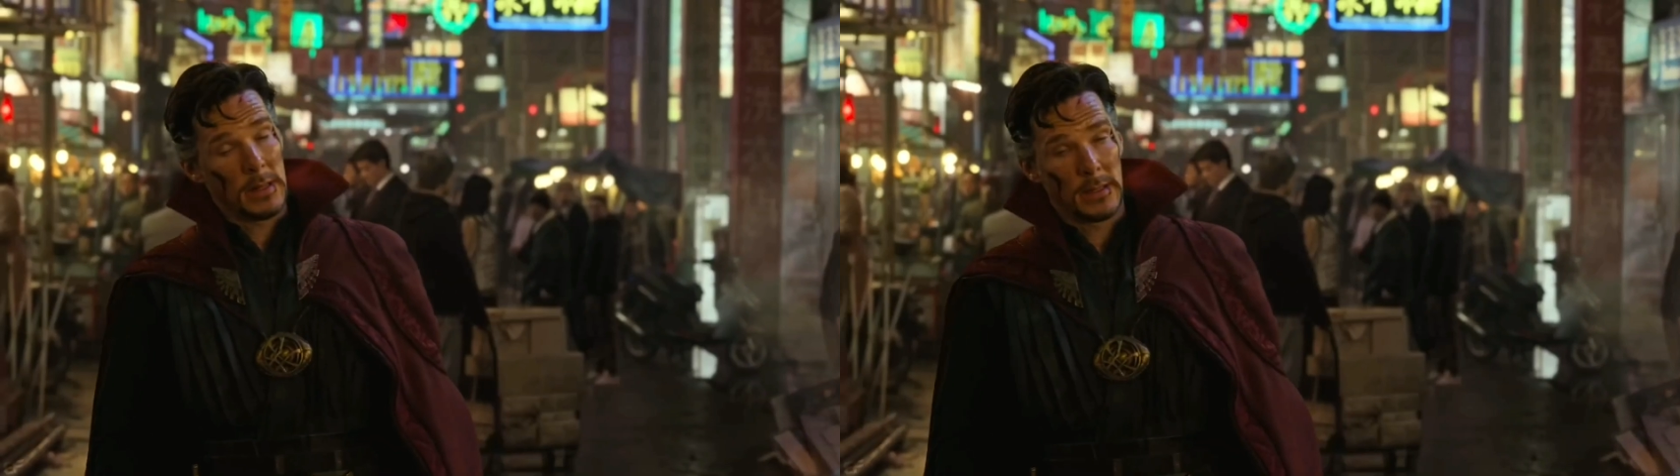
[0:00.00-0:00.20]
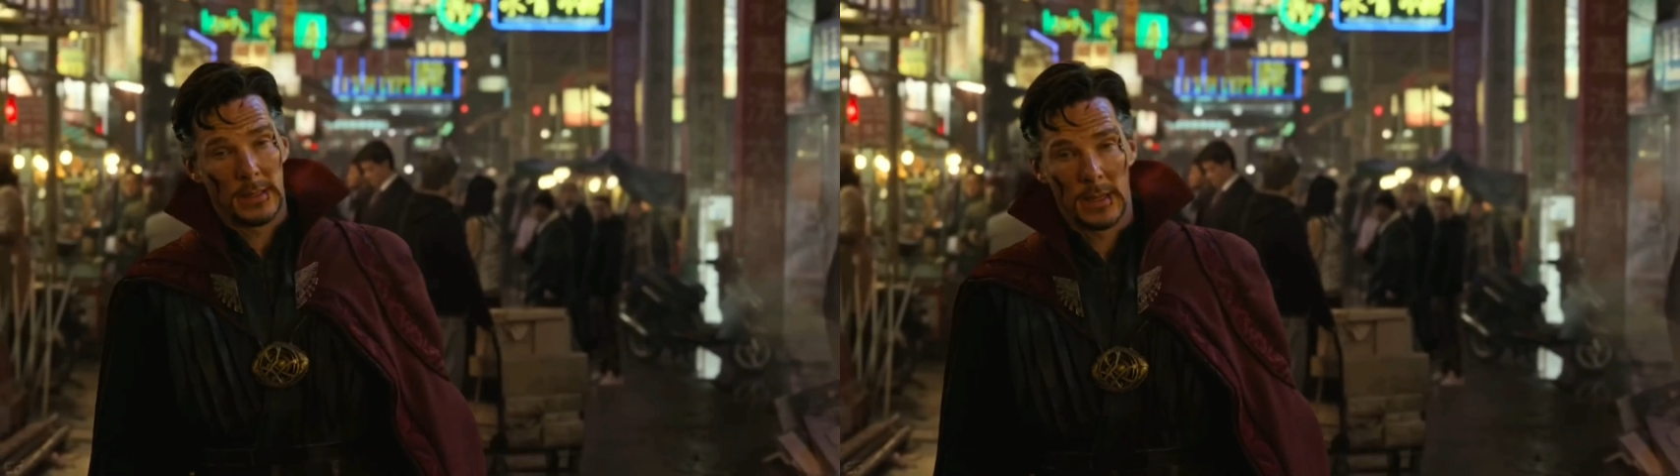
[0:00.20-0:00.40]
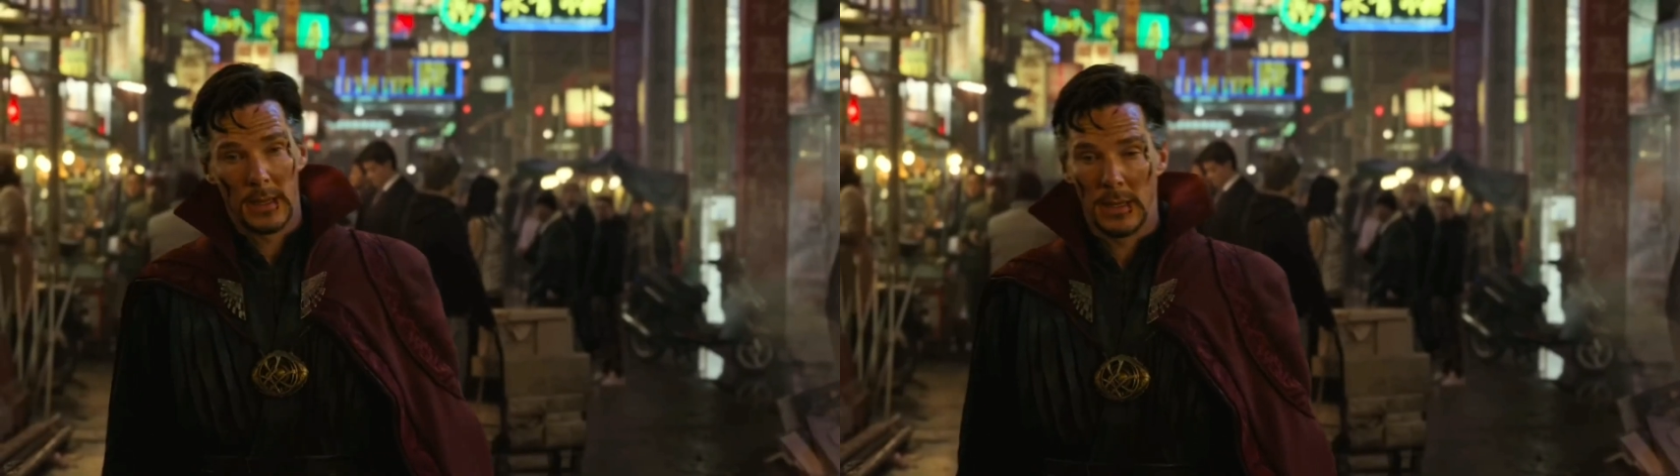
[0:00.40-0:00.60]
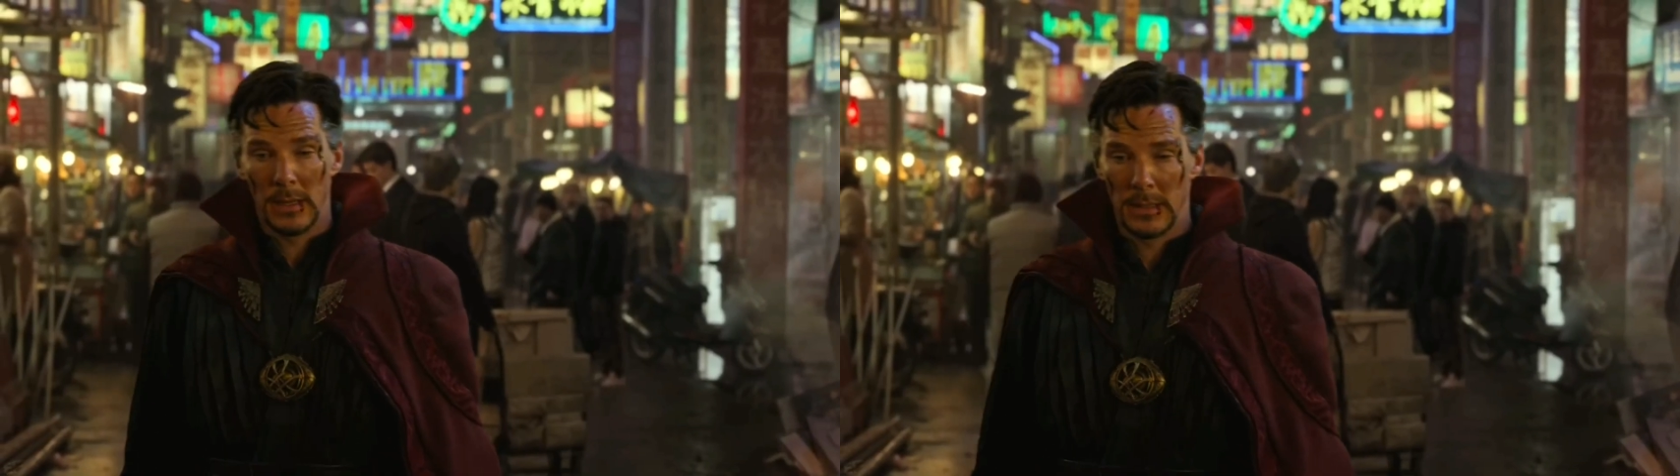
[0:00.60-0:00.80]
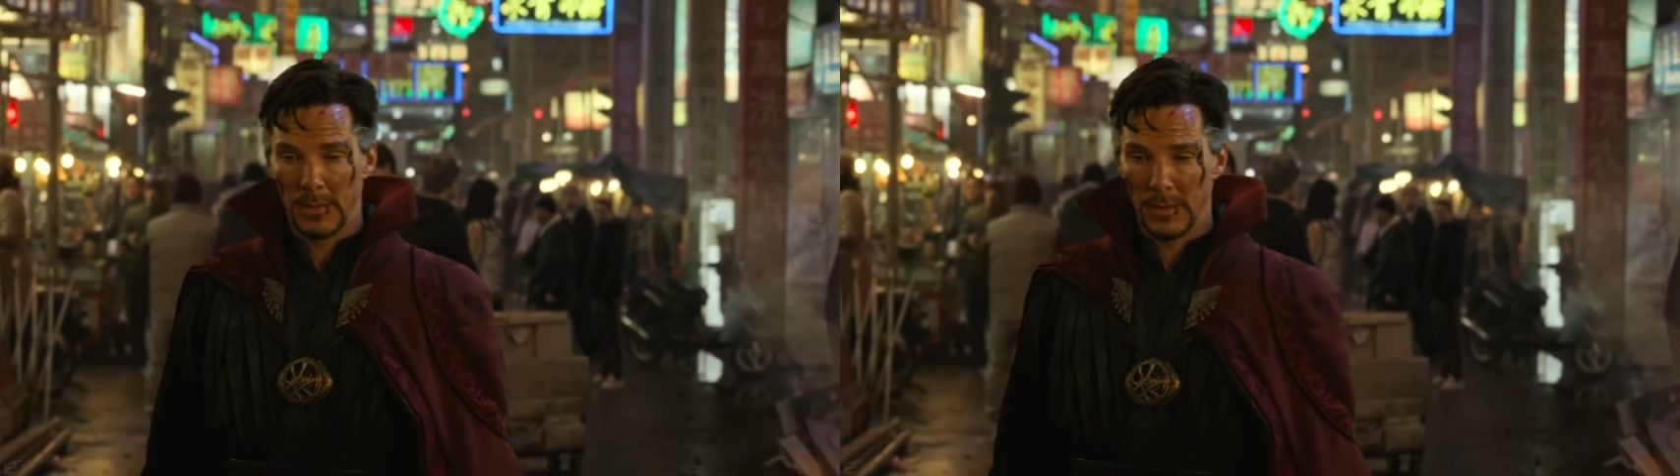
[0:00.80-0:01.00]
Man has
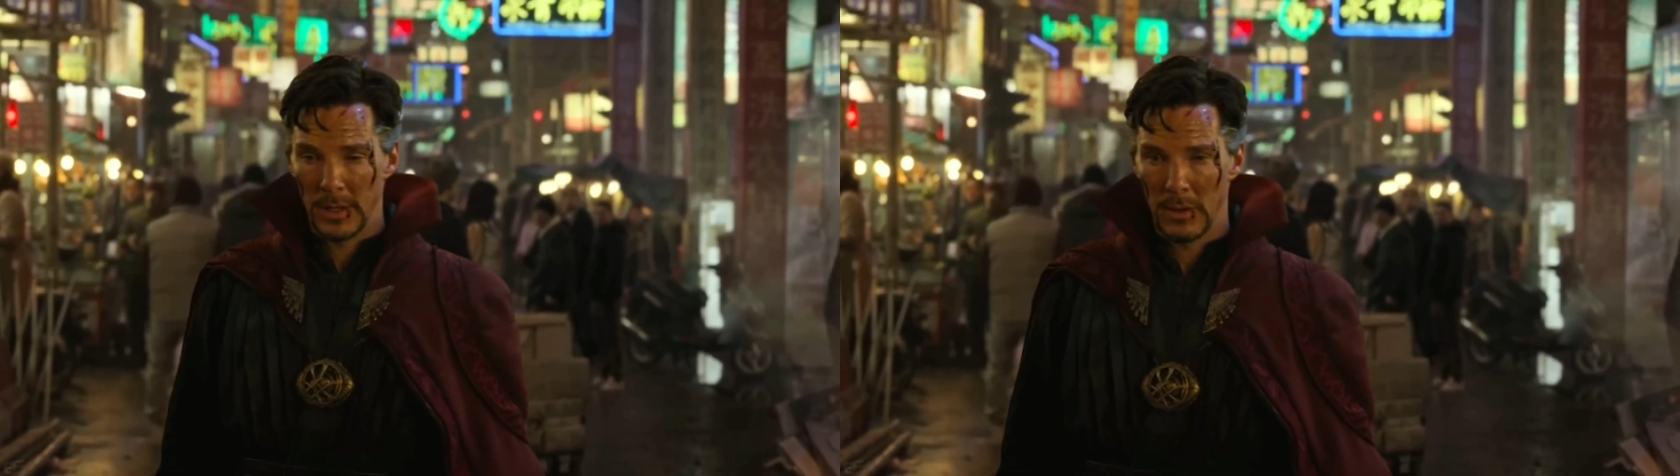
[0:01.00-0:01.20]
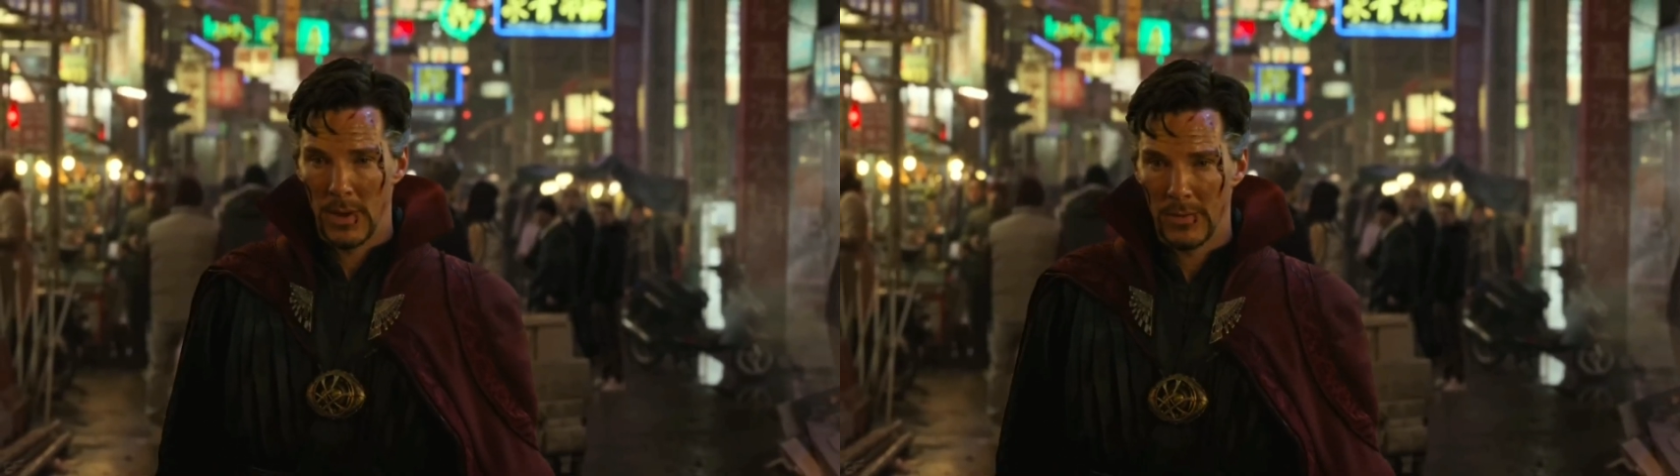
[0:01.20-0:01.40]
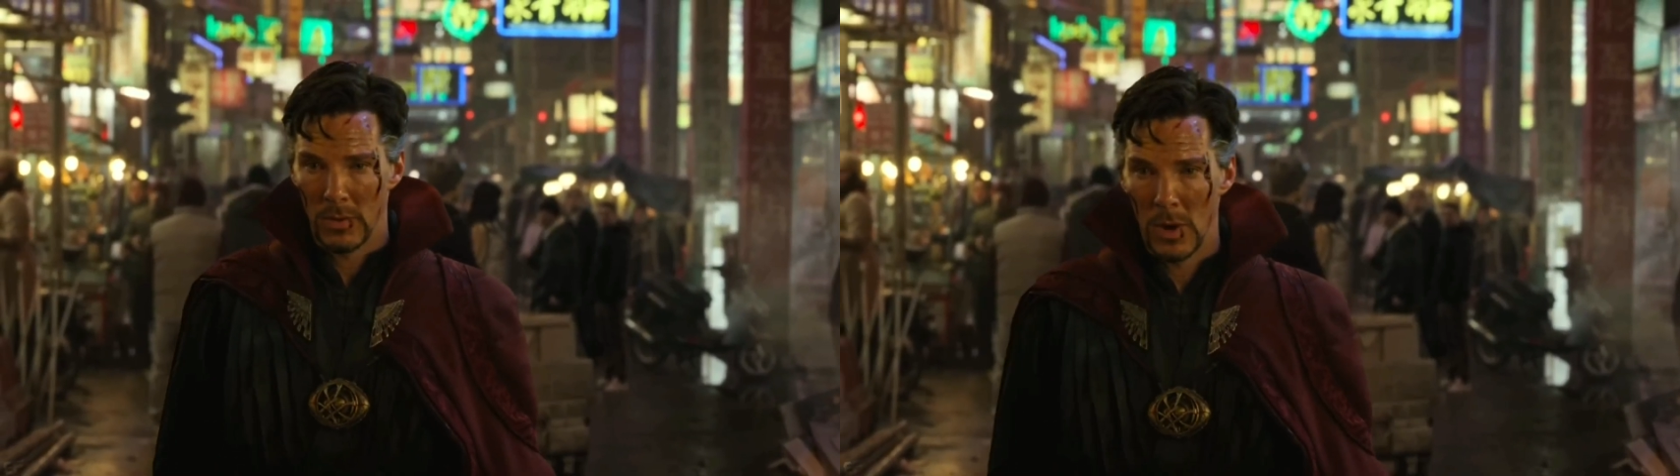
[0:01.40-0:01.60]
been typecast